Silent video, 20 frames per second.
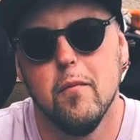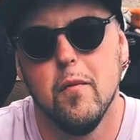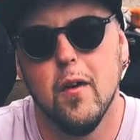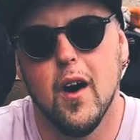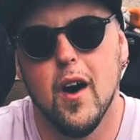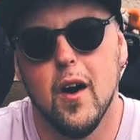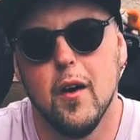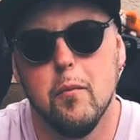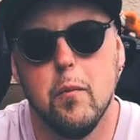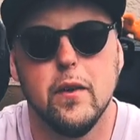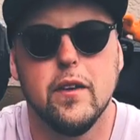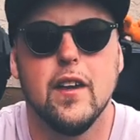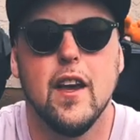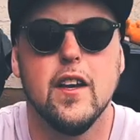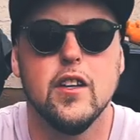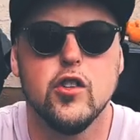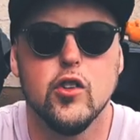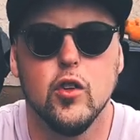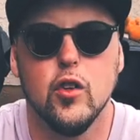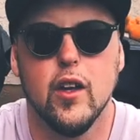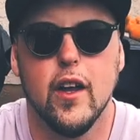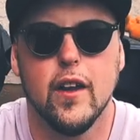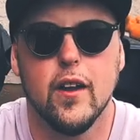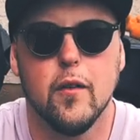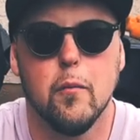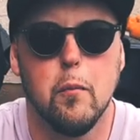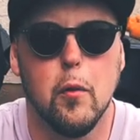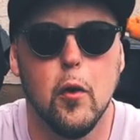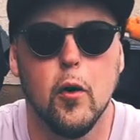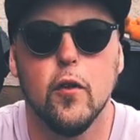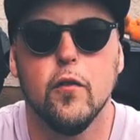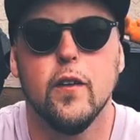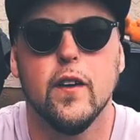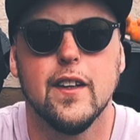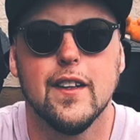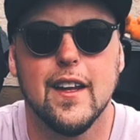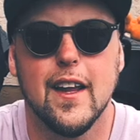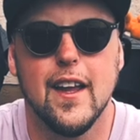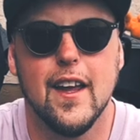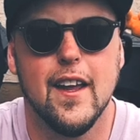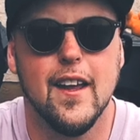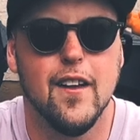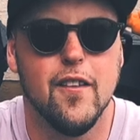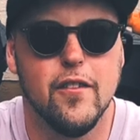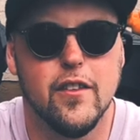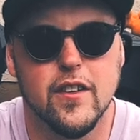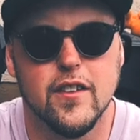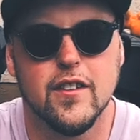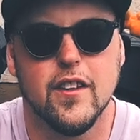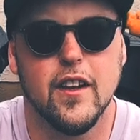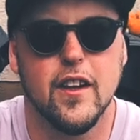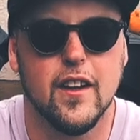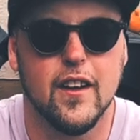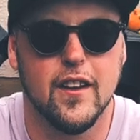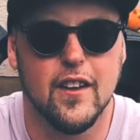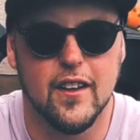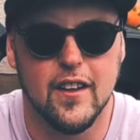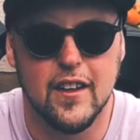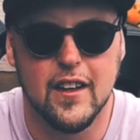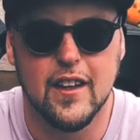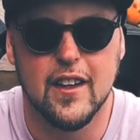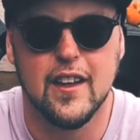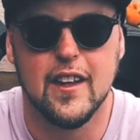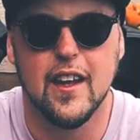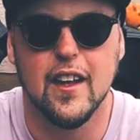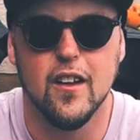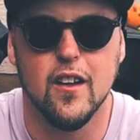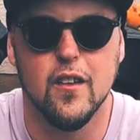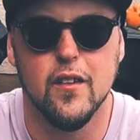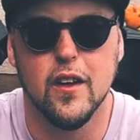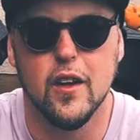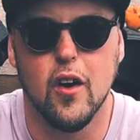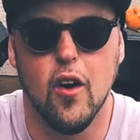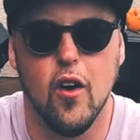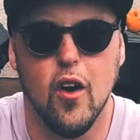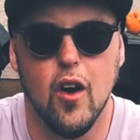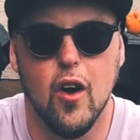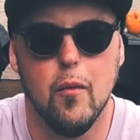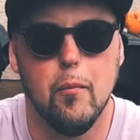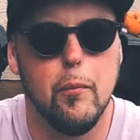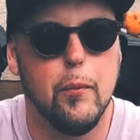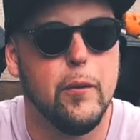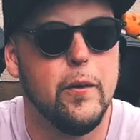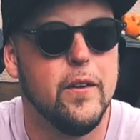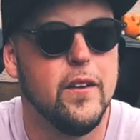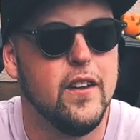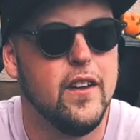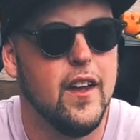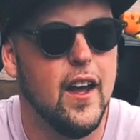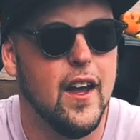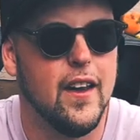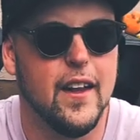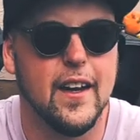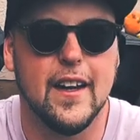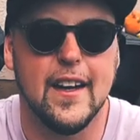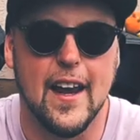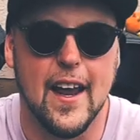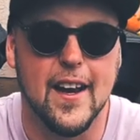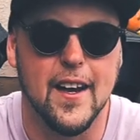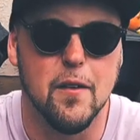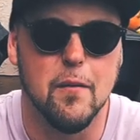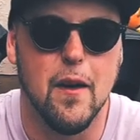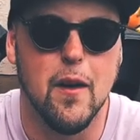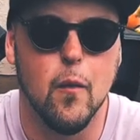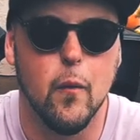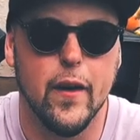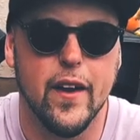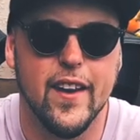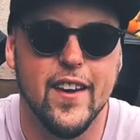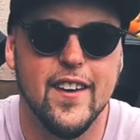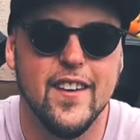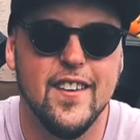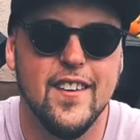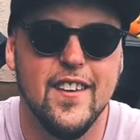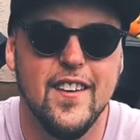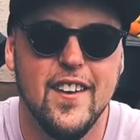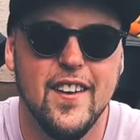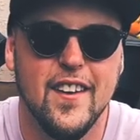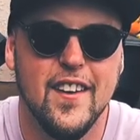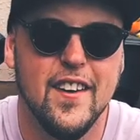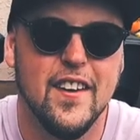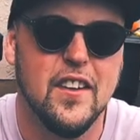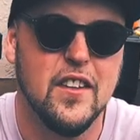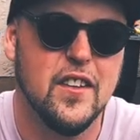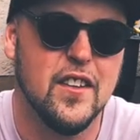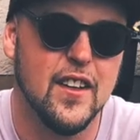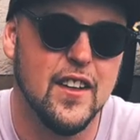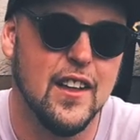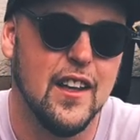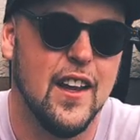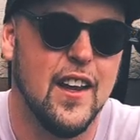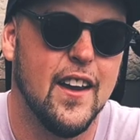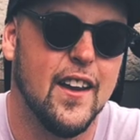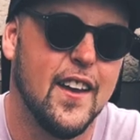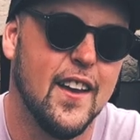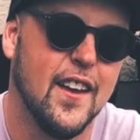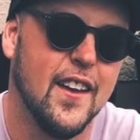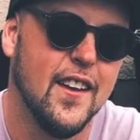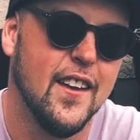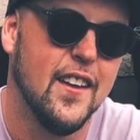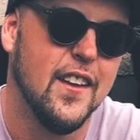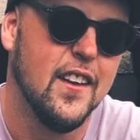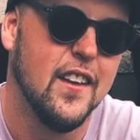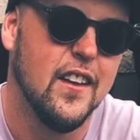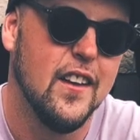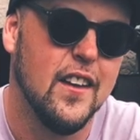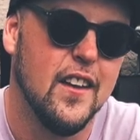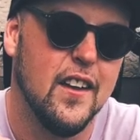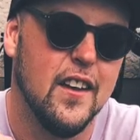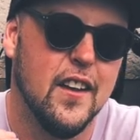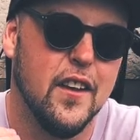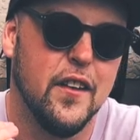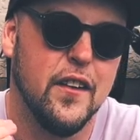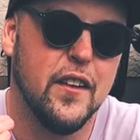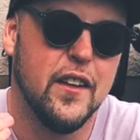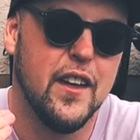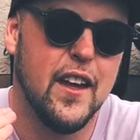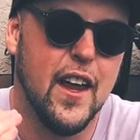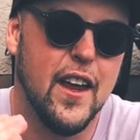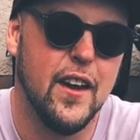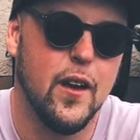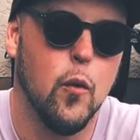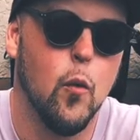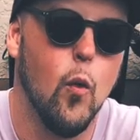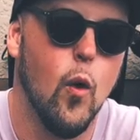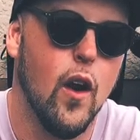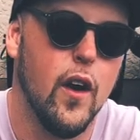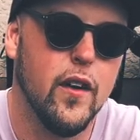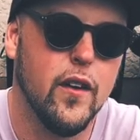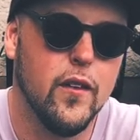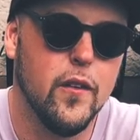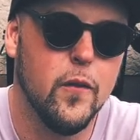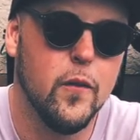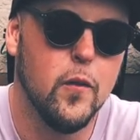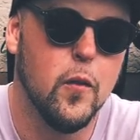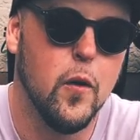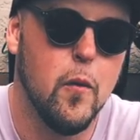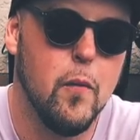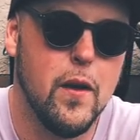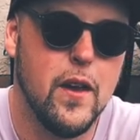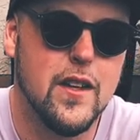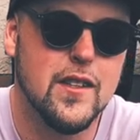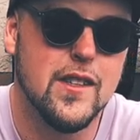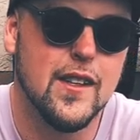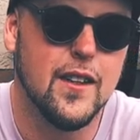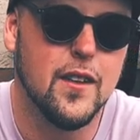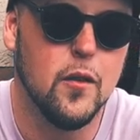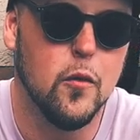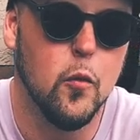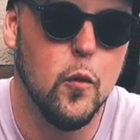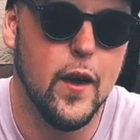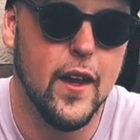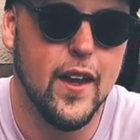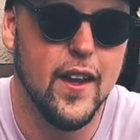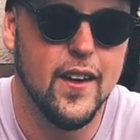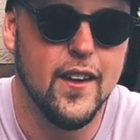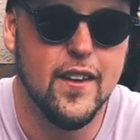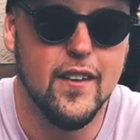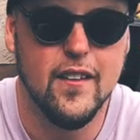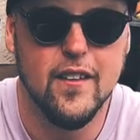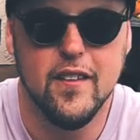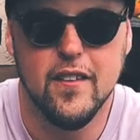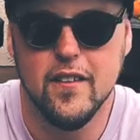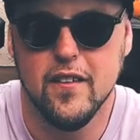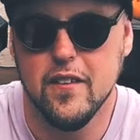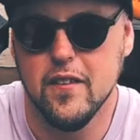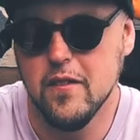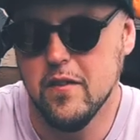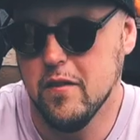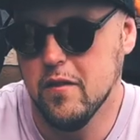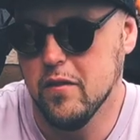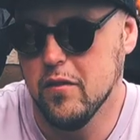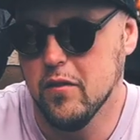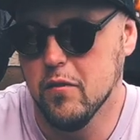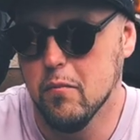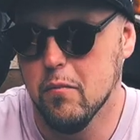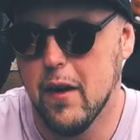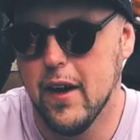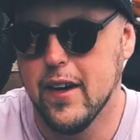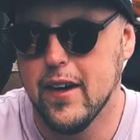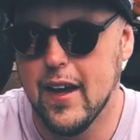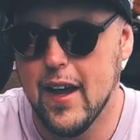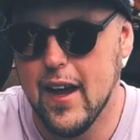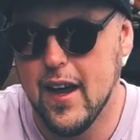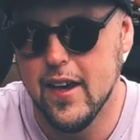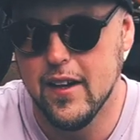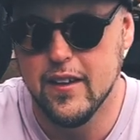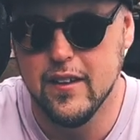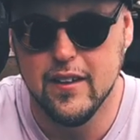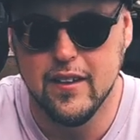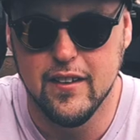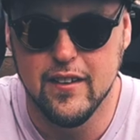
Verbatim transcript: a potential like perfect day of just like killing the comp and like getting my win to like getting one amazing win, my dad